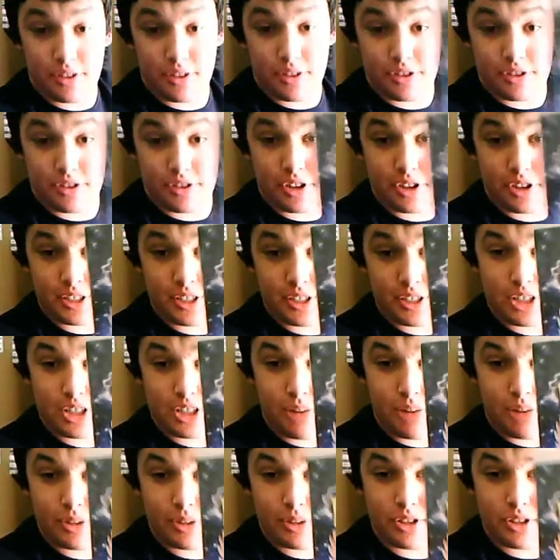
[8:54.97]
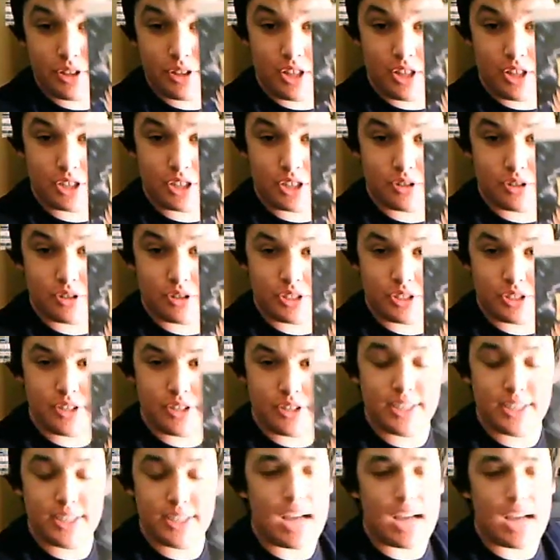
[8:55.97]
the 3rd installment to the Luxor
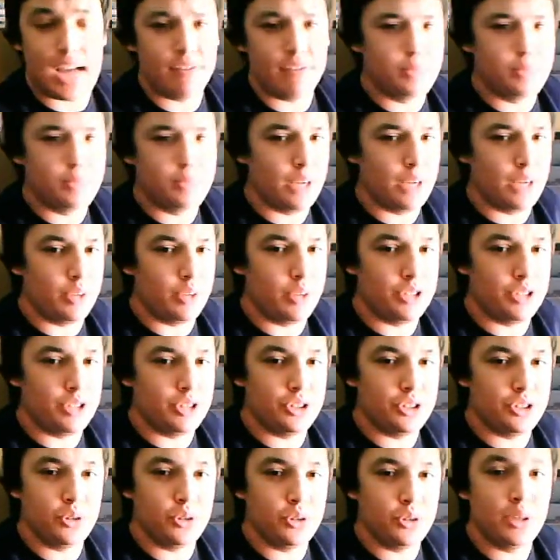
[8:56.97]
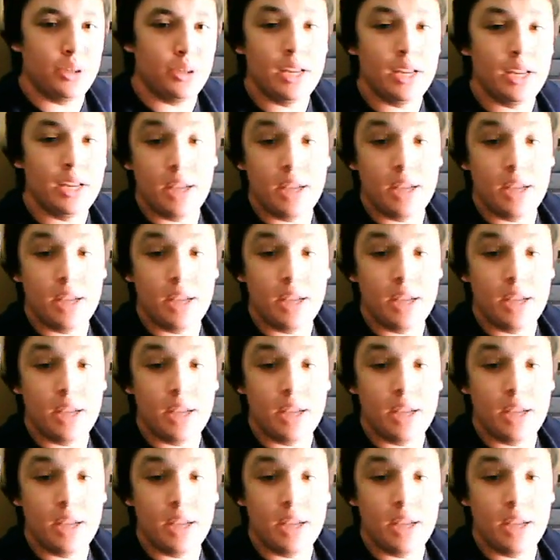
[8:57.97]
series. I haven't played 1 and 2.